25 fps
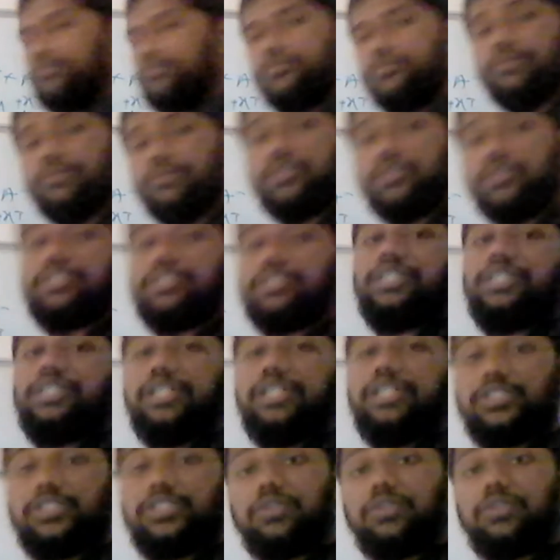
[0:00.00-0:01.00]
Because it
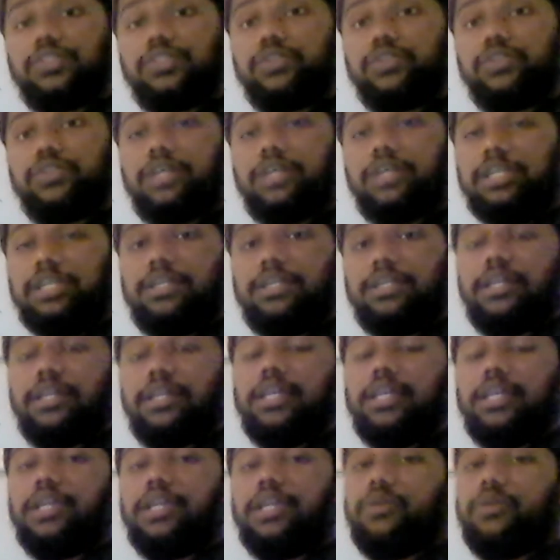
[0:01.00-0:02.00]
is also a
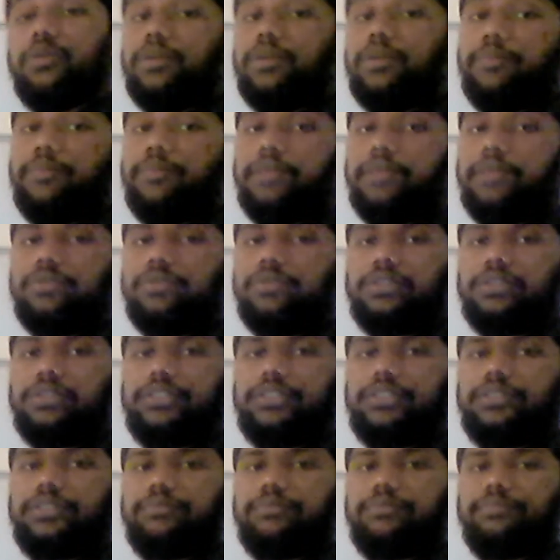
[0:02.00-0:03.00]
equilibrium
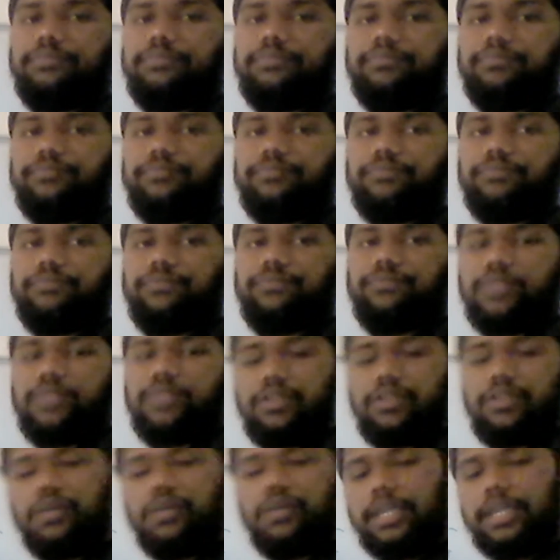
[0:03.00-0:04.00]
constant.
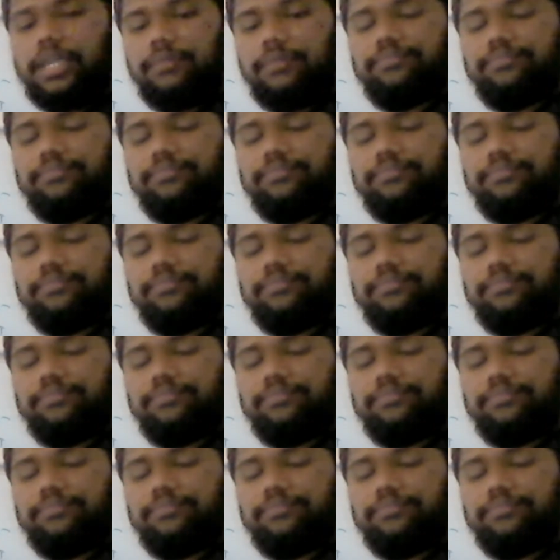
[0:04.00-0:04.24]
Okay.